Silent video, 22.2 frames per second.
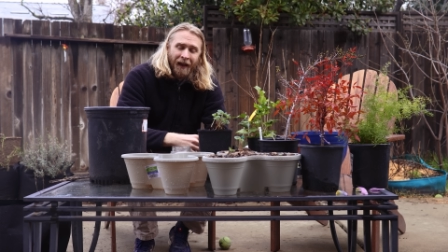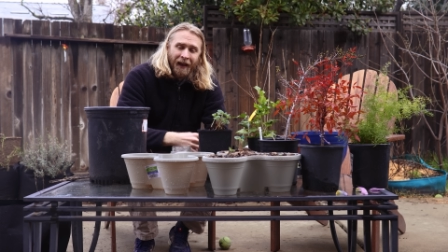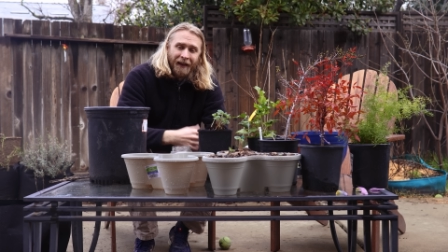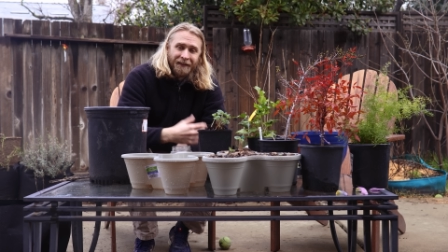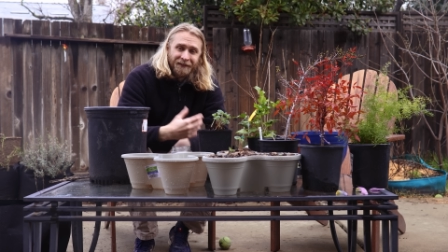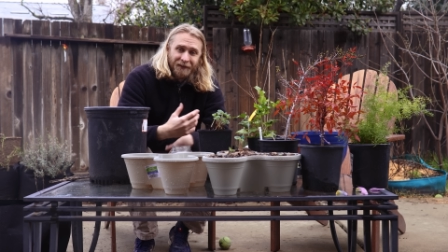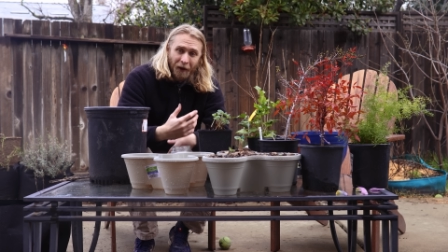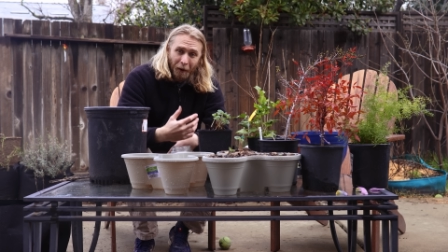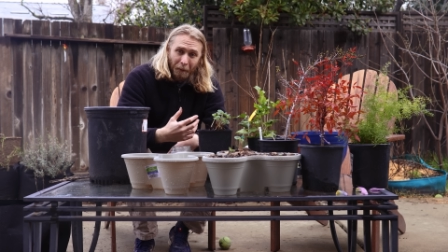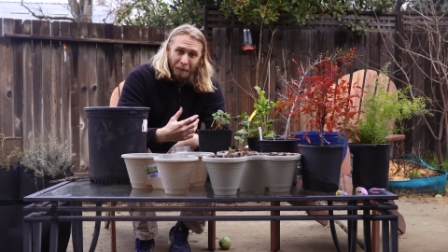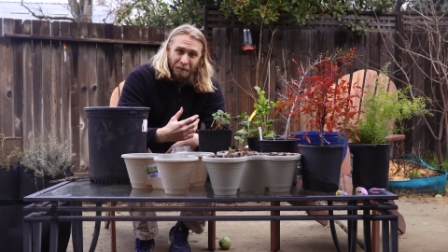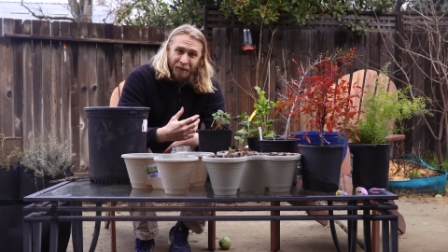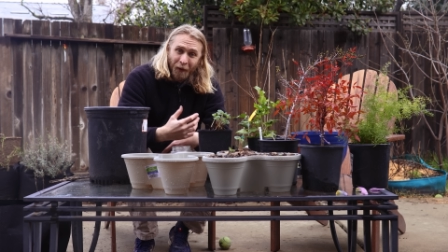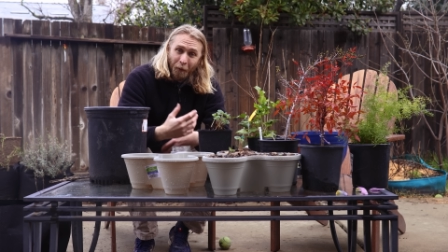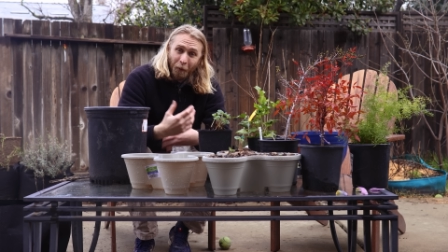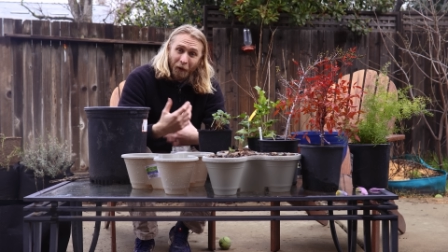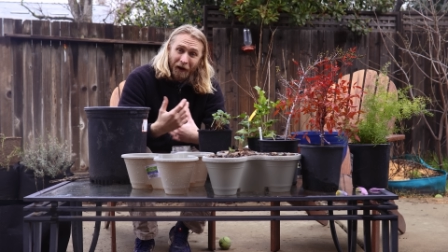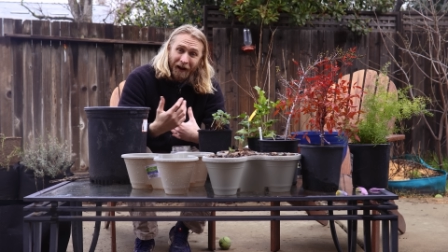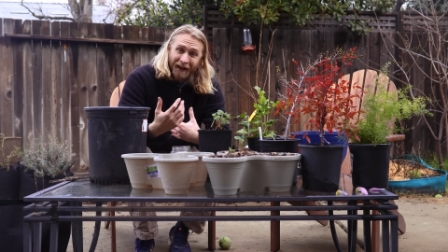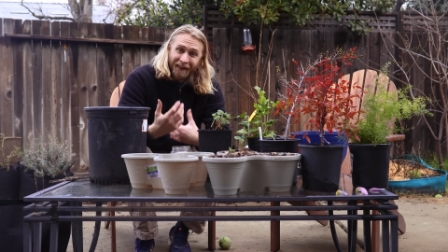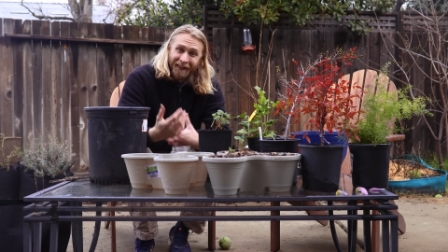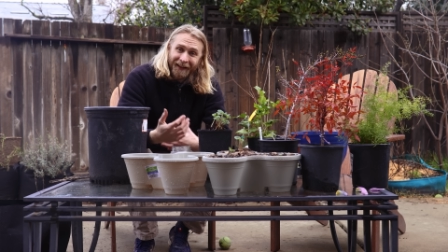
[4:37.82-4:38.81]
And so
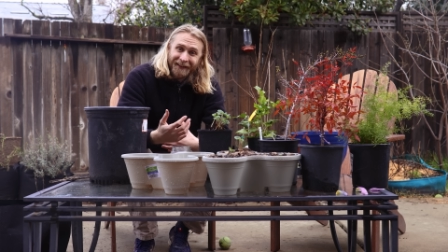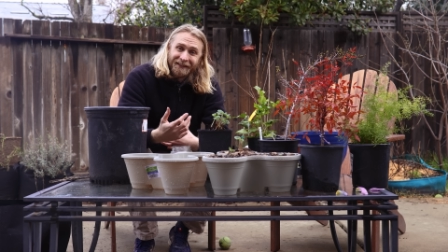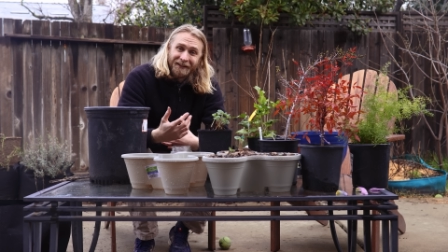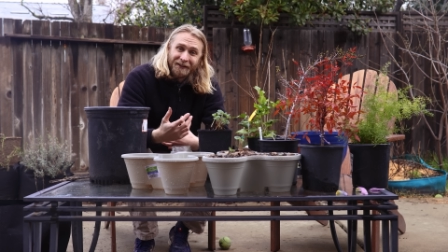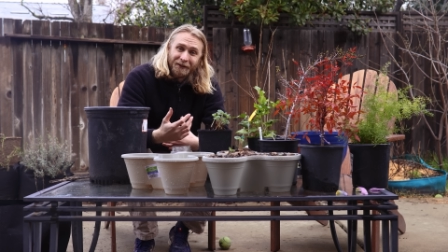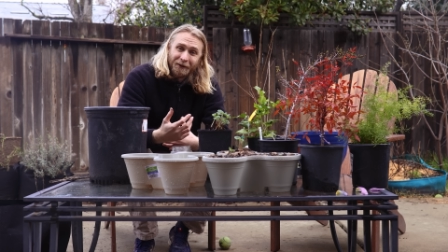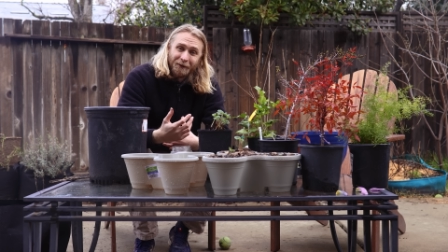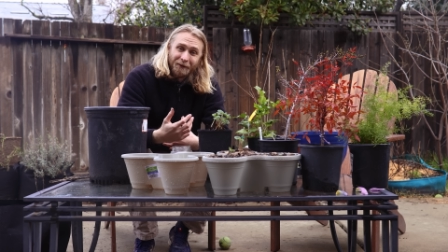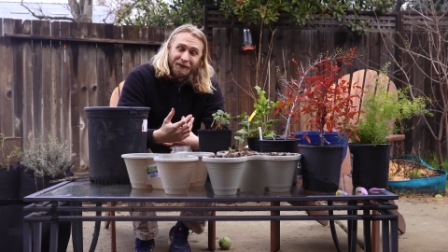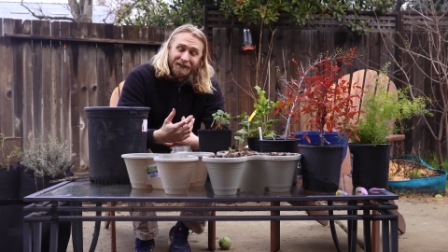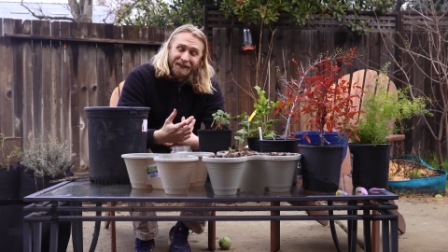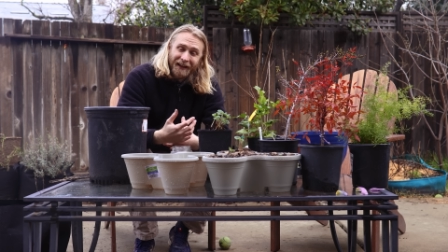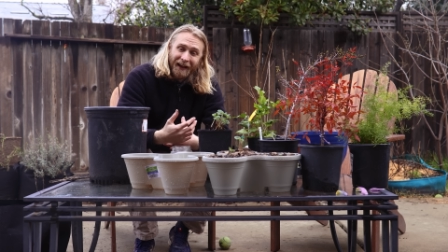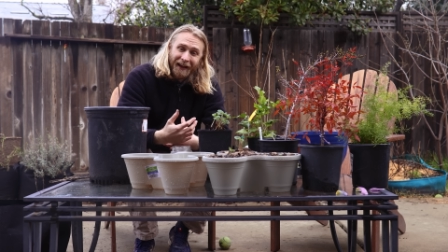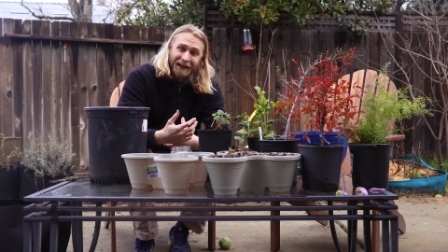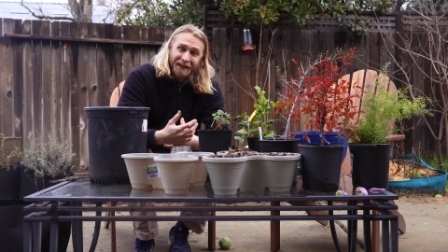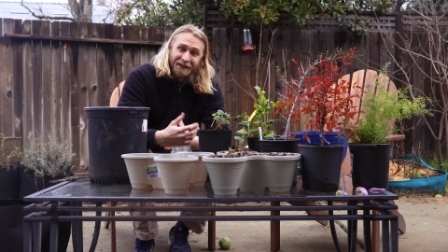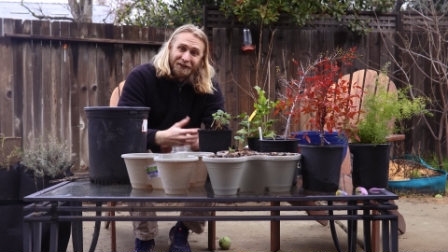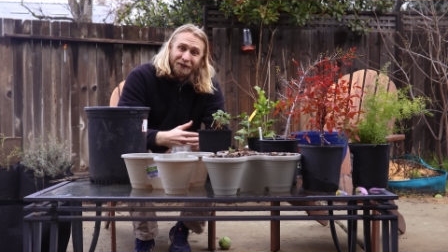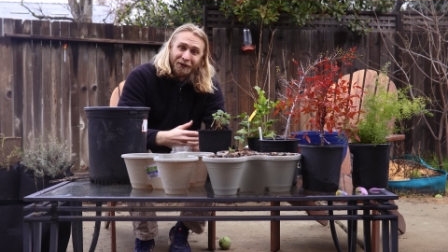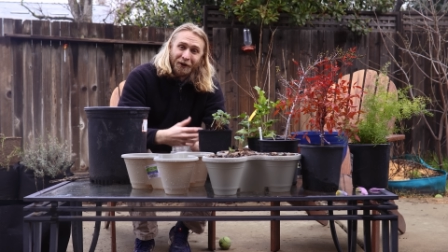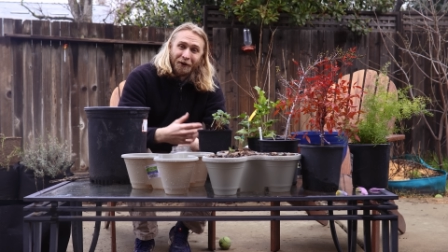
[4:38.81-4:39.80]
what I like to do is
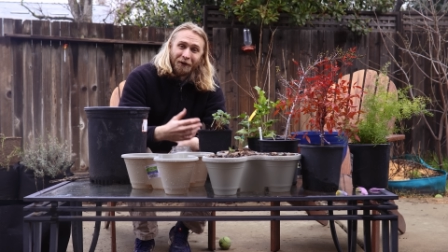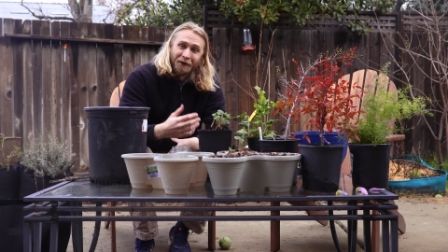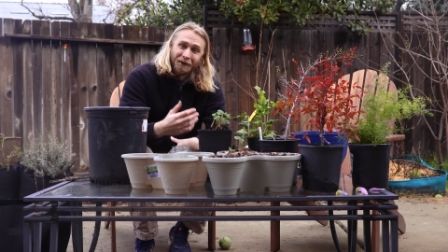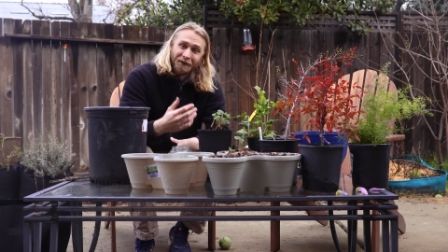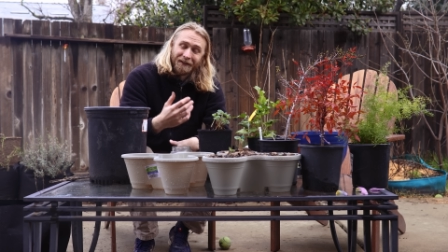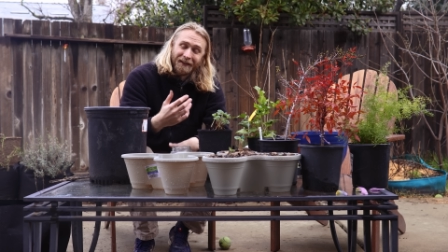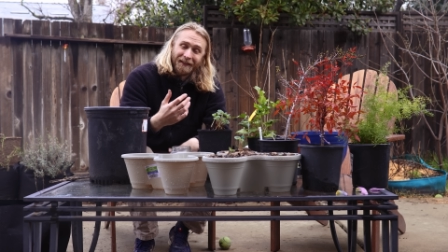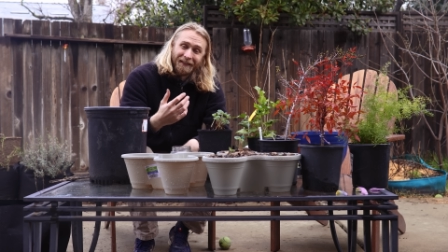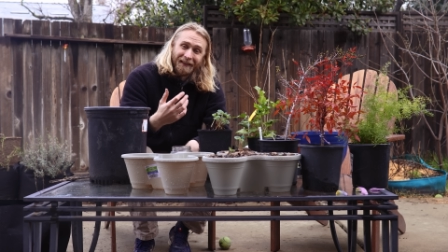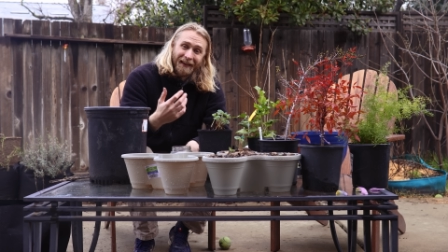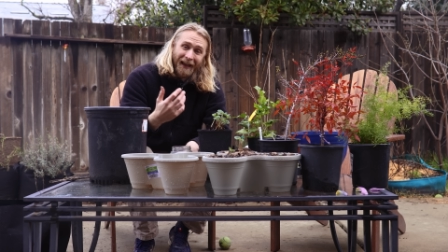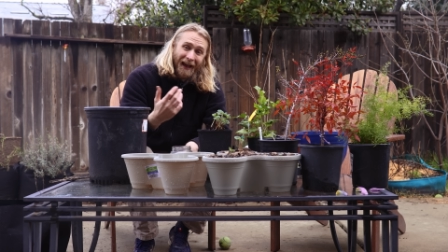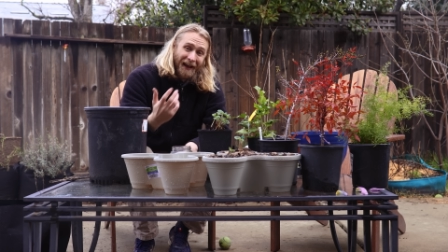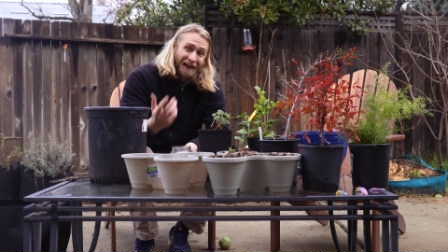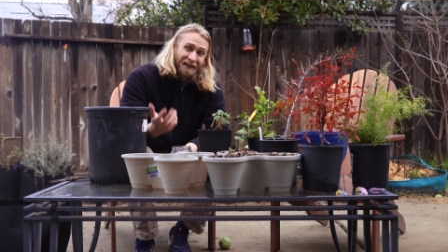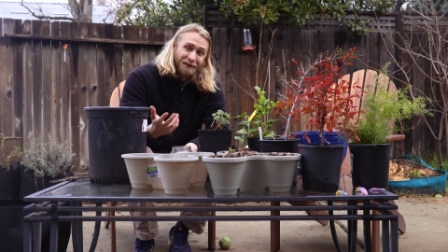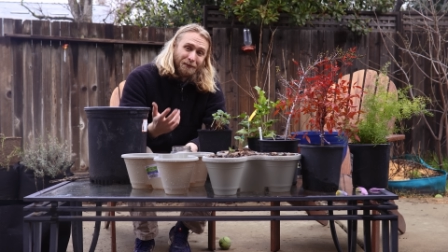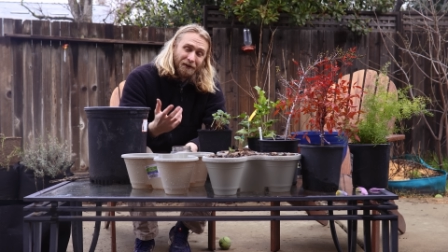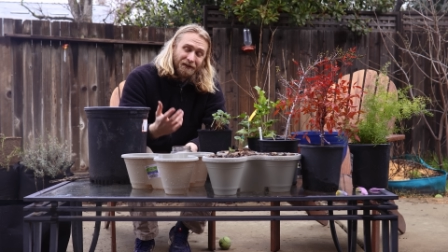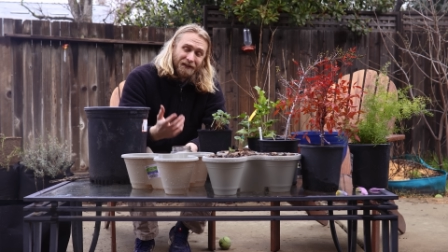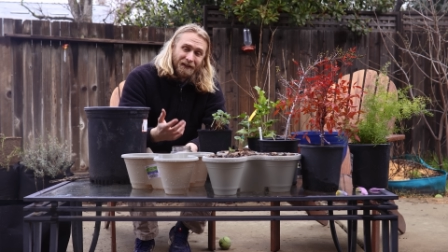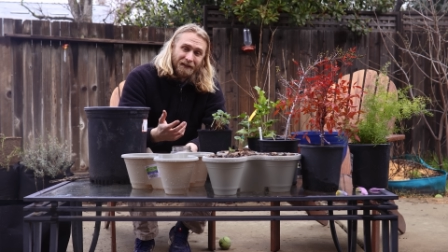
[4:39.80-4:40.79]
kind of turn to the
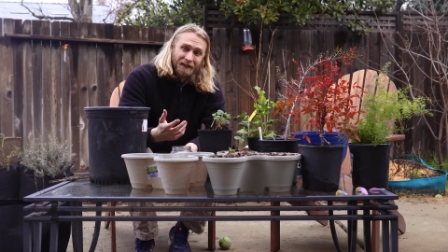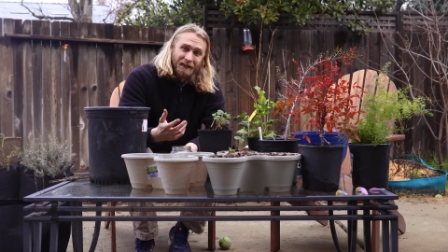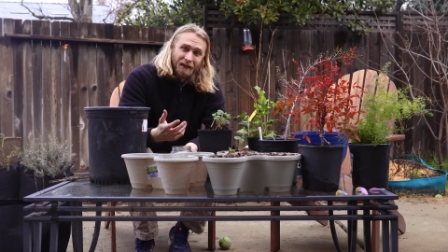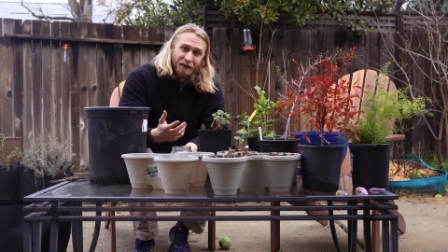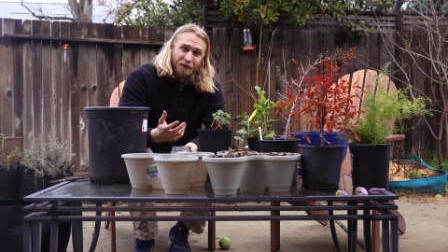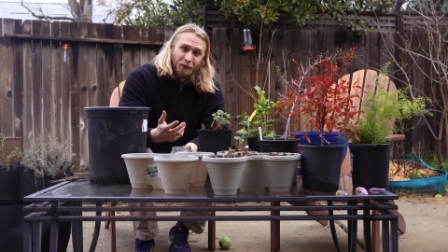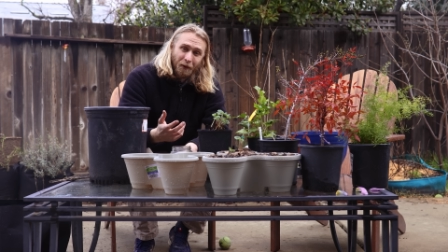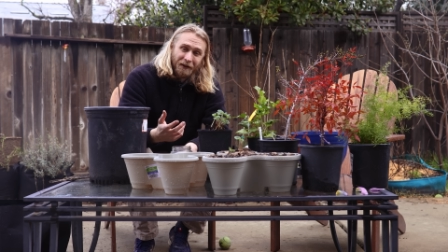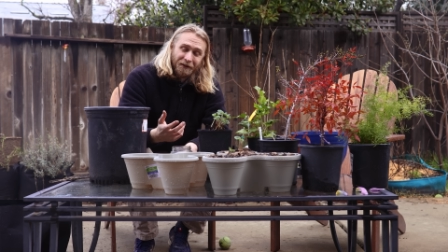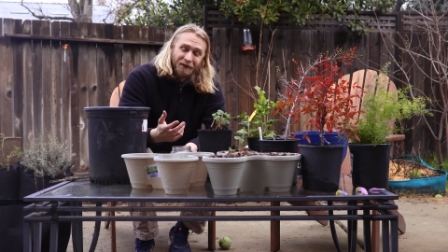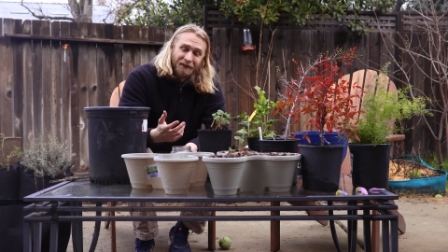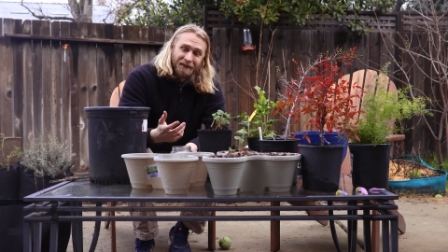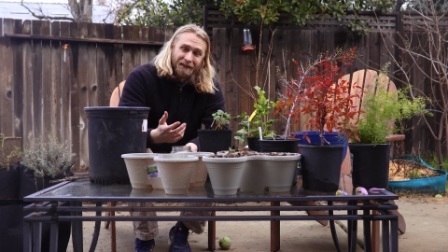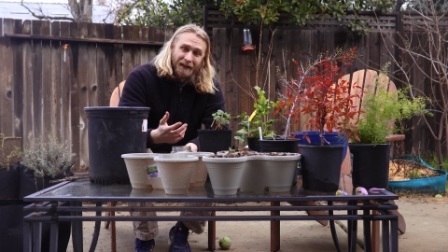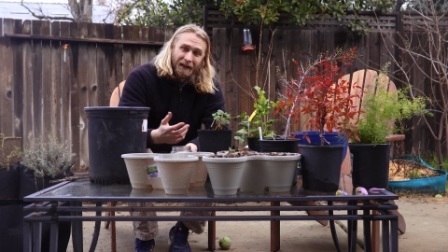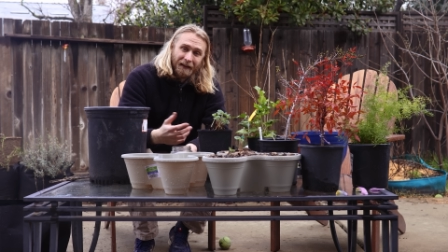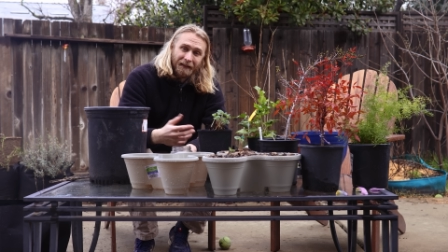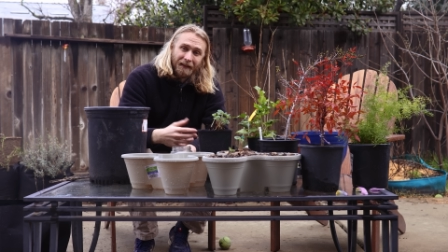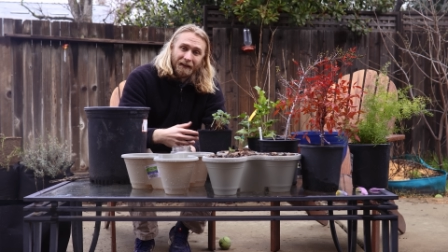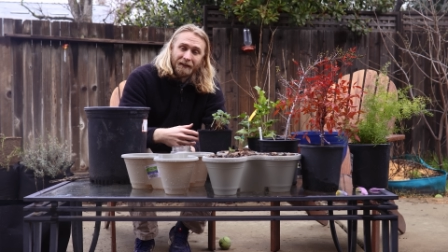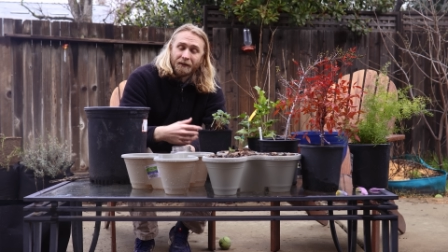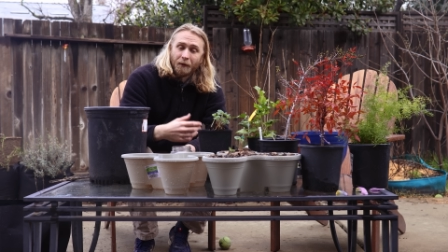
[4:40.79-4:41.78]
experts in situations
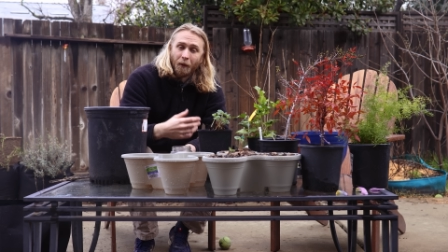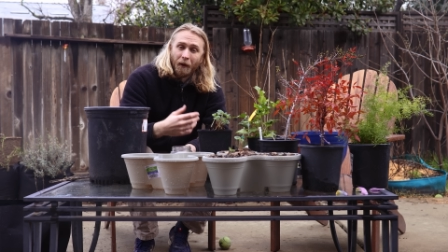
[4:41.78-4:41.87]
like this.